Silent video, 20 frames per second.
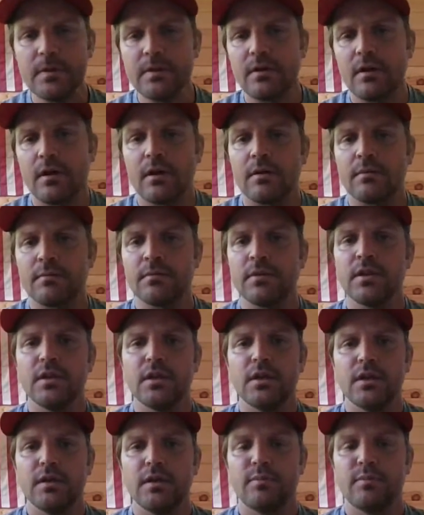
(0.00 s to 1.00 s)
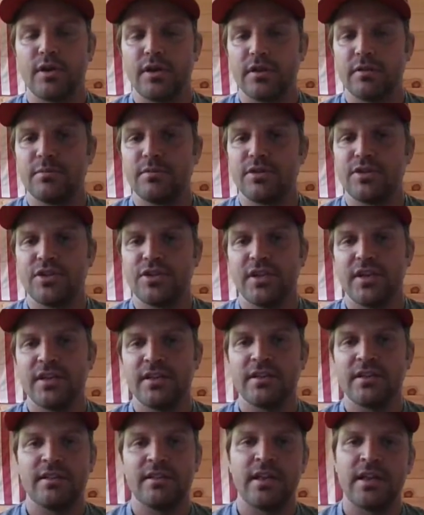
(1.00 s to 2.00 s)
put it in the
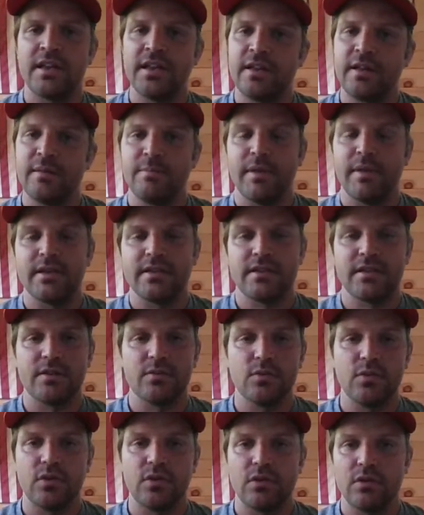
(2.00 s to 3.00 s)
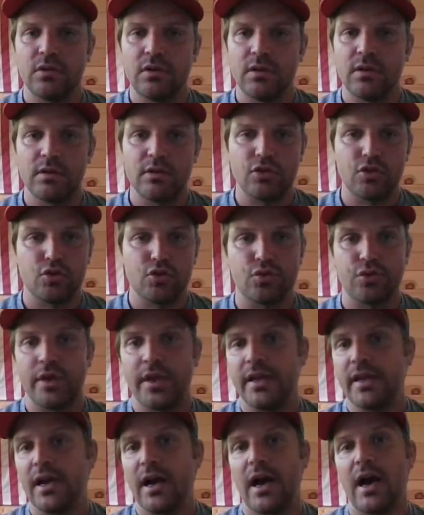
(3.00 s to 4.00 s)
machine, and then it basically will
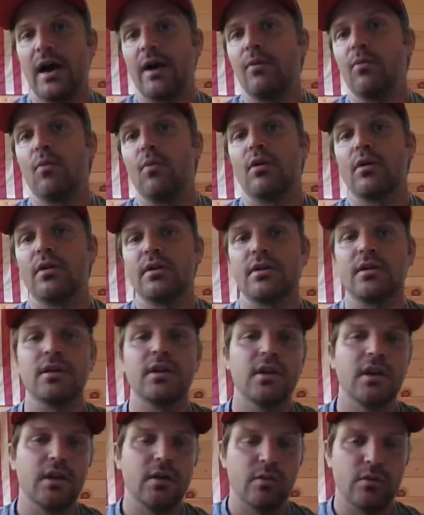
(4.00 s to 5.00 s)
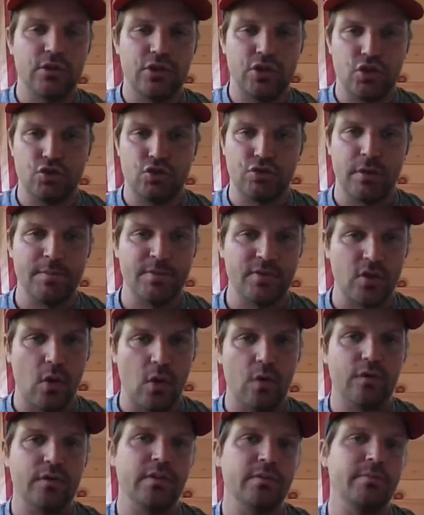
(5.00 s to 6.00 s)
create hot water, which drips
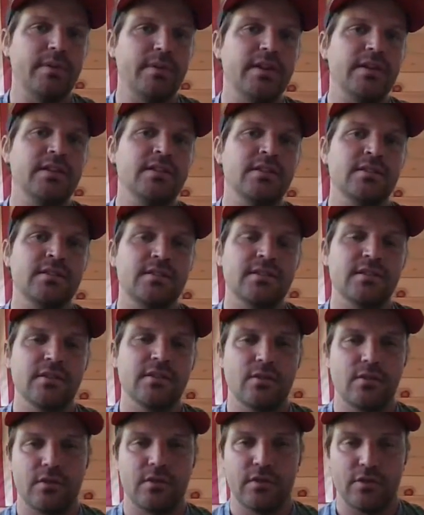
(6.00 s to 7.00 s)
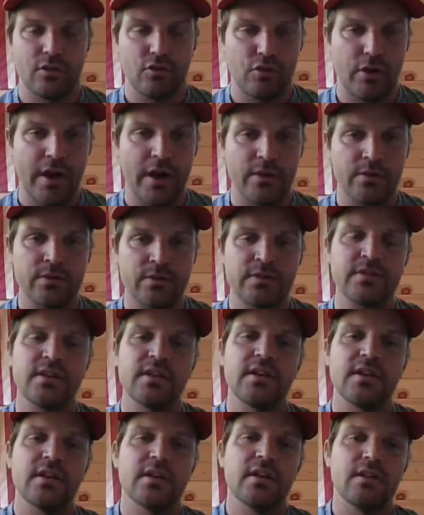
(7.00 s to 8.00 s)
over the beans or the grounds
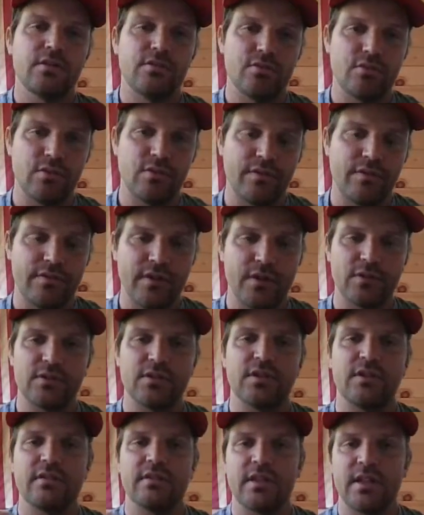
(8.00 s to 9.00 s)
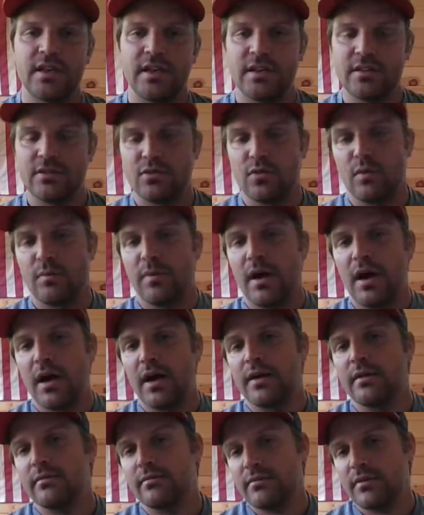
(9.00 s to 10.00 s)
through the filter and then into a
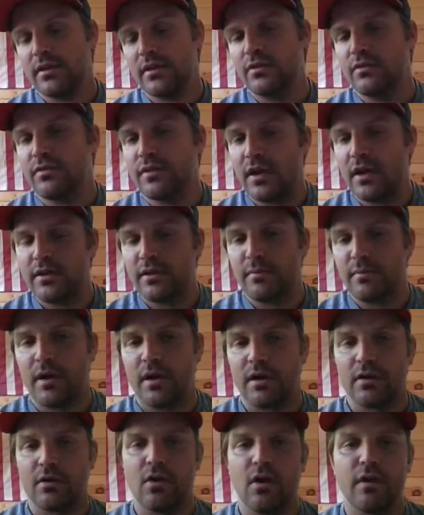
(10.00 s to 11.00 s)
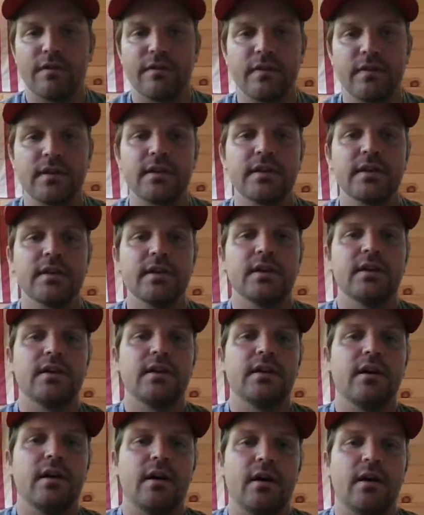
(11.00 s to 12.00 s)
pot, and then you've got your pot of coffee.
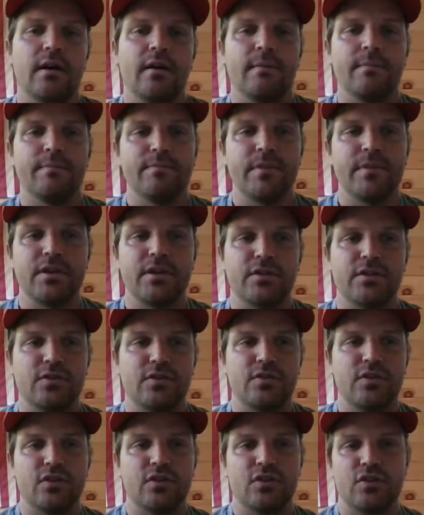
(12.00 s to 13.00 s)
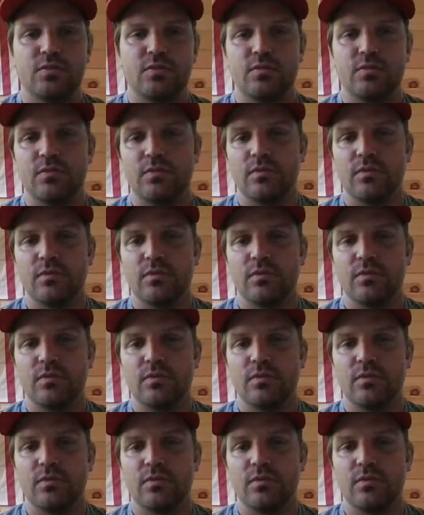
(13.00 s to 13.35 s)
There's